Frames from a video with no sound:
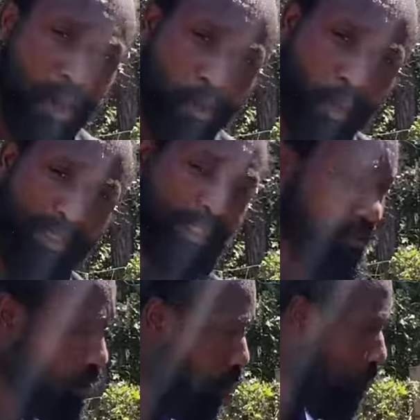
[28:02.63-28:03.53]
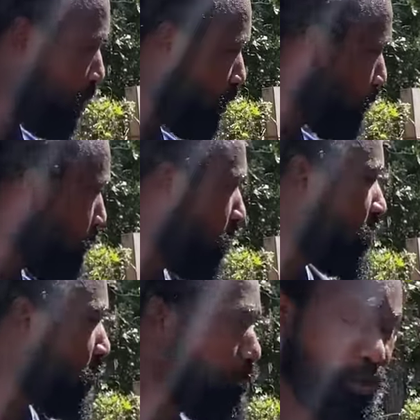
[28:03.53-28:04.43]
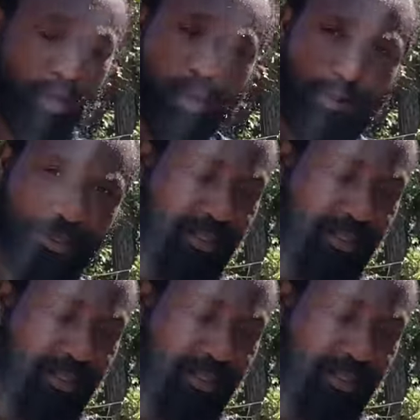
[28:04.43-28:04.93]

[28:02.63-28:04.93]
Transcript: with some goat manure to put on the